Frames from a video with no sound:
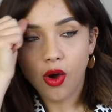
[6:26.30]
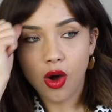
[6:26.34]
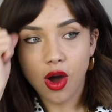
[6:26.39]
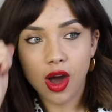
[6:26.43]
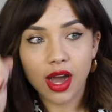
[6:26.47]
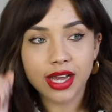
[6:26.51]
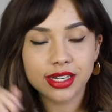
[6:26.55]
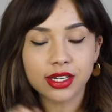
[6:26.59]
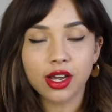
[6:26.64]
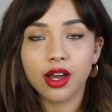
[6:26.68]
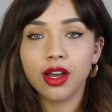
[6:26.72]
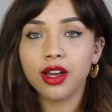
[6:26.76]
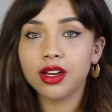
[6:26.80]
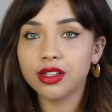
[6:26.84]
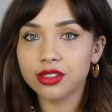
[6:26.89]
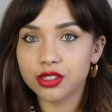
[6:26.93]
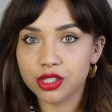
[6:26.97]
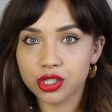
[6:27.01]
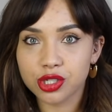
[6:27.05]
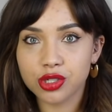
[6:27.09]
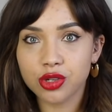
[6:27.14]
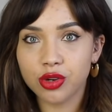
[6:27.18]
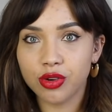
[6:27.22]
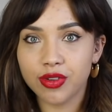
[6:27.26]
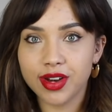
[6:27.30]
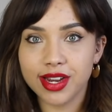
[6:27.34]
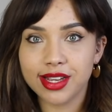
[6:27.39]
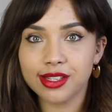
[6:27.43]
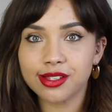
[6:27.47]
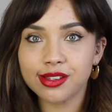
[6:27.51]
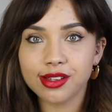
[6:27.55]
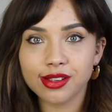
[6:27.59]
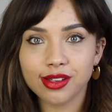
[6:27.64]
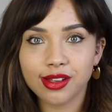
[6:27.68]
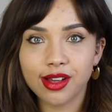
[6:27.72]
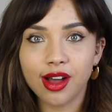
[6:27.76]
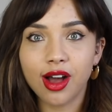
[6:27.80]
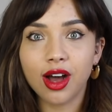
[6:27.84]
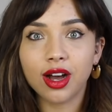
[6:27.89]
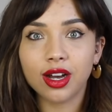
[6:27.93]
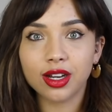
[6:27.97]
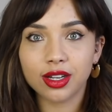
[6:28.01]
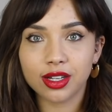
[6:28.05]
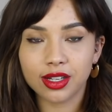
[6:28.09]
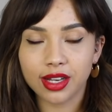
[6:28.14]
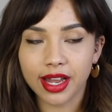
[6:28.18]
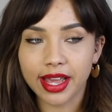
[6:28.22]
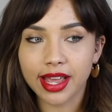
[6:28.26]
I'd heard stories
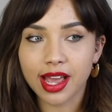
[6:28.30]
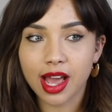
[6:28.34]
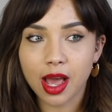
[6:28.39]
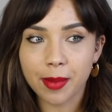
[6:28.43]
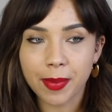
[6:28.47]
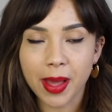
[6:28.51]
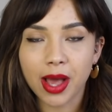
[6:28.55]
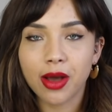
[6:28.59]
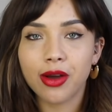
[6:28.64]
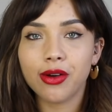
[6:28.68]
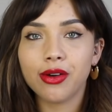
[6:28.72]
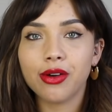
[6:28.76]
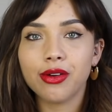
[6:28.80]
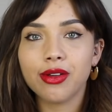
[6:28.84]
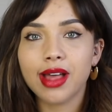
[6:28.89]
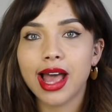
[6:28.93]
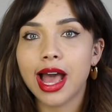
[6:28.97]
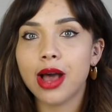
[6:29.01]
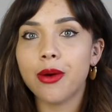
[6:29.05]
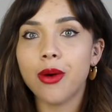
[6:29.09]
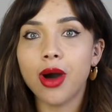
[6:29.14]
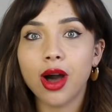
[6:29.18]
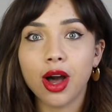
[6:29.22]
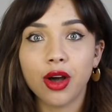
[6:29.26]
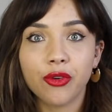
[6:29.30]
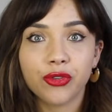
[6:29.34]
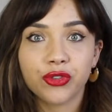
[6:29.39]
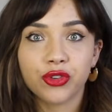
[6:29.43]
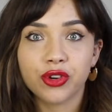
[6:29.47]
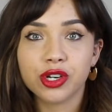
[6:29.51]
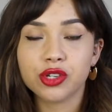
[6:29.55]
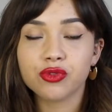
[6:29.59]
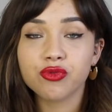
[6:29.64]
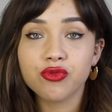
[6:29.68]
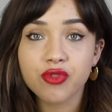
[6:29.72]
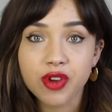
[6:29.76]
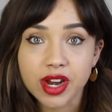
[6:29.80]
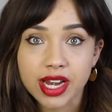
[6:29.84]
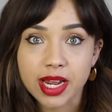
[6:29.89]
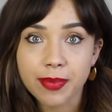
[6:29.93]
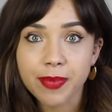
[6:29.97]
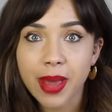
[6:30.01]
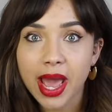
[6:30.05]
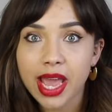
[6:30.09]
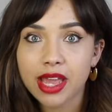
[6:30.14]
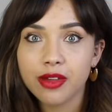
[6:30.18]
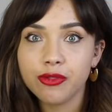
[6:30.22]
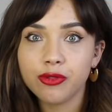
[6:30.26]
are like about how after it's really
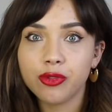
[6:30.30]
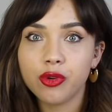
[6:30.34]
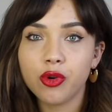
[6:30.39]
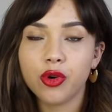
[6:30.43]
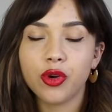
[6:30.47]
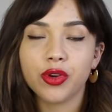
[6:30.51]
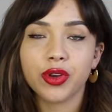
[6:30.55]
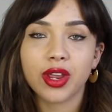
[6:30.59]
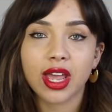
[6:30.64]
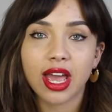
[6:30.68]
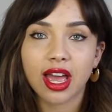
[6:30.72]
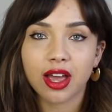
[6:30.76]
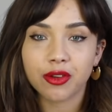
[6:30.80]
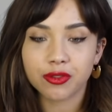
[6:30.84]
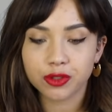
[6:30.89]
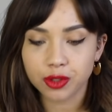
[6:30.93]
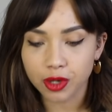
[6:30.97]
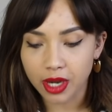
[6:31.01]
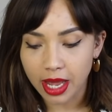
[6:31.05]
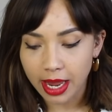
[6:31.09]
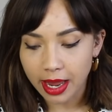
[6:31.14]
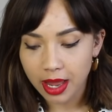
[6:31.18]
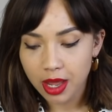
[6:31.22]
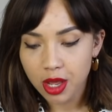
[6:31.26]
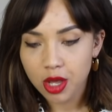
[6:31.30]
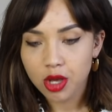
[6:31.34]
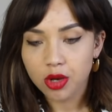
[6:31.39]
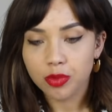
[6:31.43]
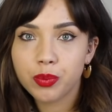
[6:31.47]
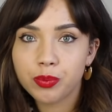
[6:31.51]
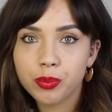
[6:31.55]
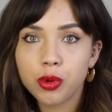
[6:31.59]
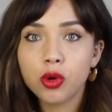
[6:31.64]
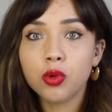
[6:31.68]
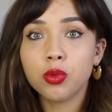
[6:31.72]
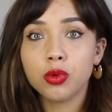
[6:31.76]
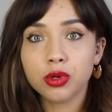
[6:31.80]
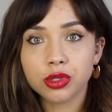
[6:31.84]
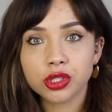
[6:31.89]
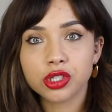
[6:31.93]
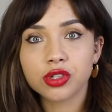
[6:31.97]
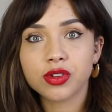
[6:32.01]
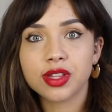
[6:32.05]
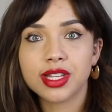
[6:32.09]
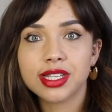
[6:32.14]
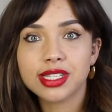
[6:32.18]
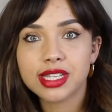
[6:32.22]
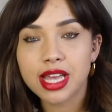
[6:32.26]
painful and you have to like pour
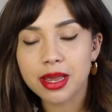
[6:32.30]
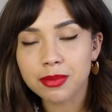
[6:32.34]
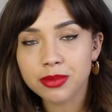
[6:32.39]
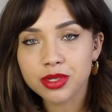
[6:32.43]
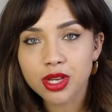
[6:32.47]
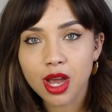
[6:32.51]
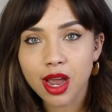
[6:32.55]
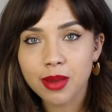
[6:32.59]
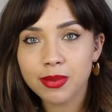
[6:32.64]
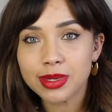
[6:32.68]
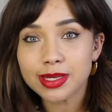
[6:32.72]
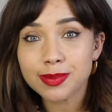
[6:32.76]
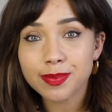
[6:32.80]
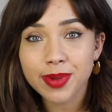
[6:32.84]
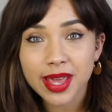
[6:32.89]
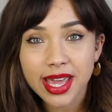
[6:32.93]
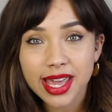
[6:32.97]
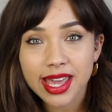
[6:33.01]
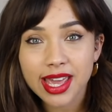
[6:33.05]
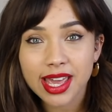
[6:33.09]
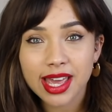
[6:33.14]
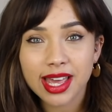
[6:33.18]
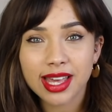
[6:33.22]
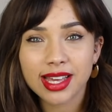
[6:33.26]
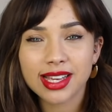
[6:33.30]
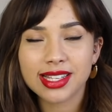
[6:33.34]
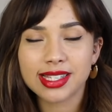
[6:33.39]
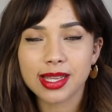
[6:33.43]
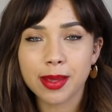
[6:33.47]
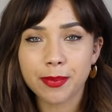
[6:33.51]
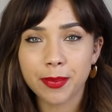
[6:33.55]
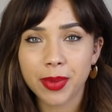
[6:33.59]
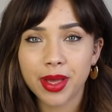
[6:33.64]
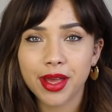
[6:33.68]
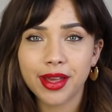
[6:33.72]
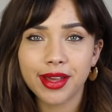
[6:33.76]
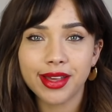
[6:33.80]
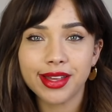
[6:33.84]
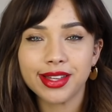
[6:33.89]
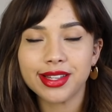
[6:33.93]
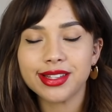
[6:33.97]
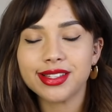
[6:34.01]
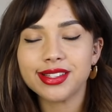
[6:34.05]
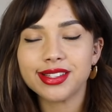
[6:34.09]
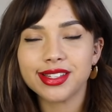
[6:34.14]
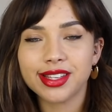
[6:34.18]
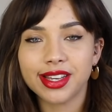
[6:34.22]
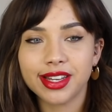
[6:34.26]
water at the same time as peeing because it
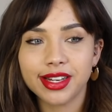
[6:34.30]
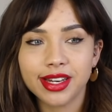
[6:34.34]
burns.